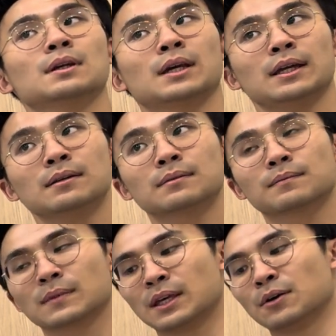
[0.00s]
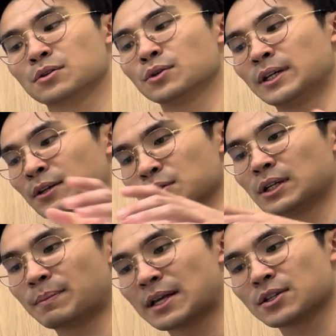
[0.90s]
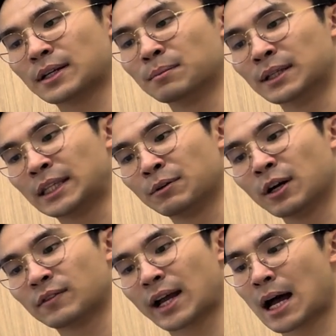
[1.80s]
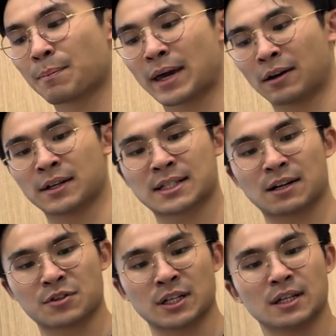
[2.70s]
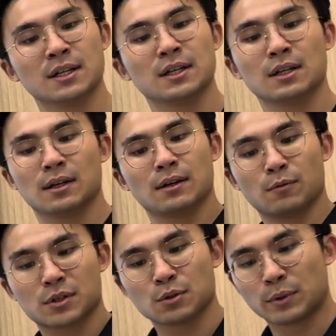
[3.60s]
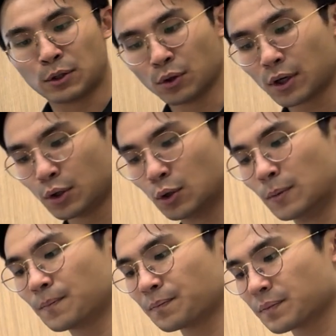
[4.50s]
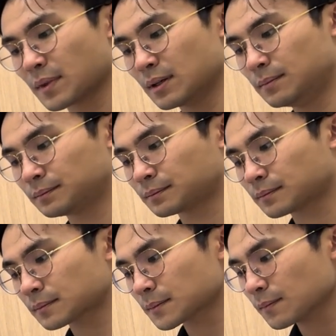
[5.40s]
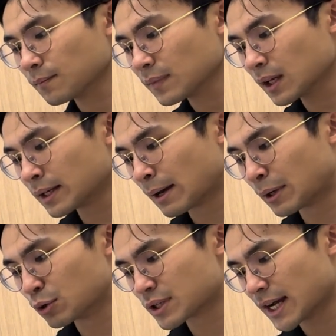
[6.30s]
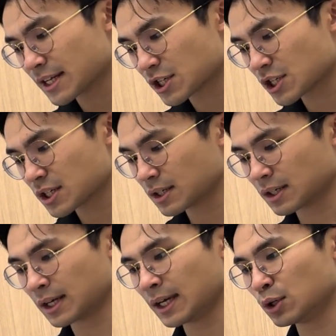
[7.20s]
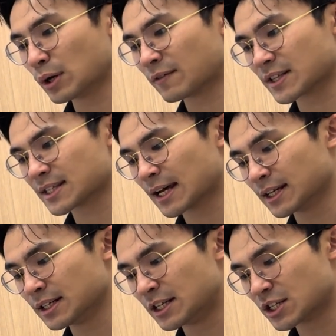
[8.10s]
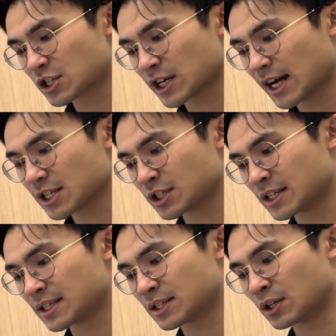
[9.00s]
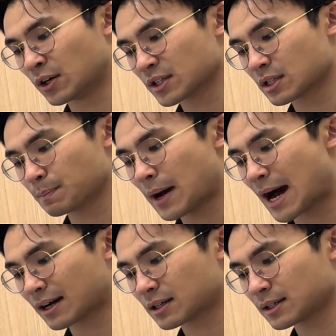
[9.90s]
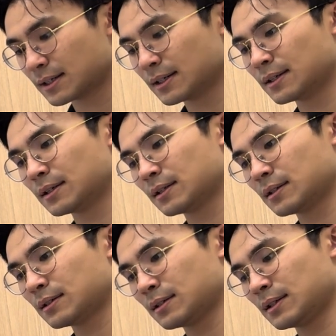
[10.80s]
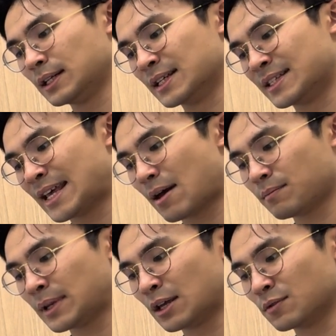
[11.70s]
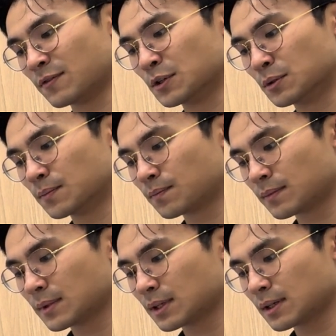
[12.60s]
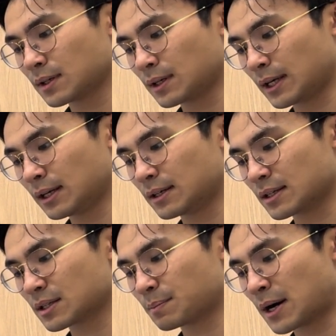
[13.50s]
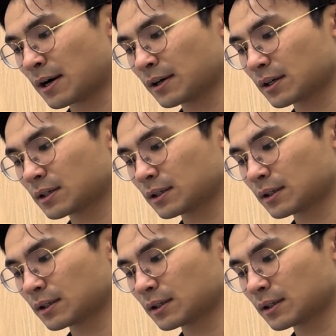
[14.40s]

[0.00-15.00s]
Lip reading: Okay? It also depends on the material of the carpet, all this kind of shit. So we do not know. Then when you touch, okay, you have a sudden discharge. This is your spark. The Z that you feel. Okay, the spark.